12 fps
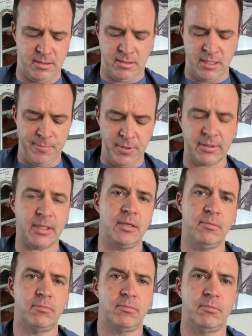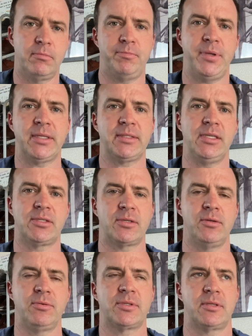typically pick these
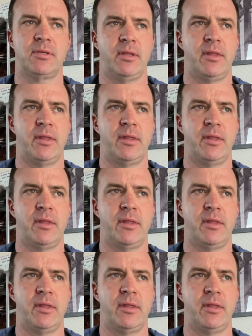suits.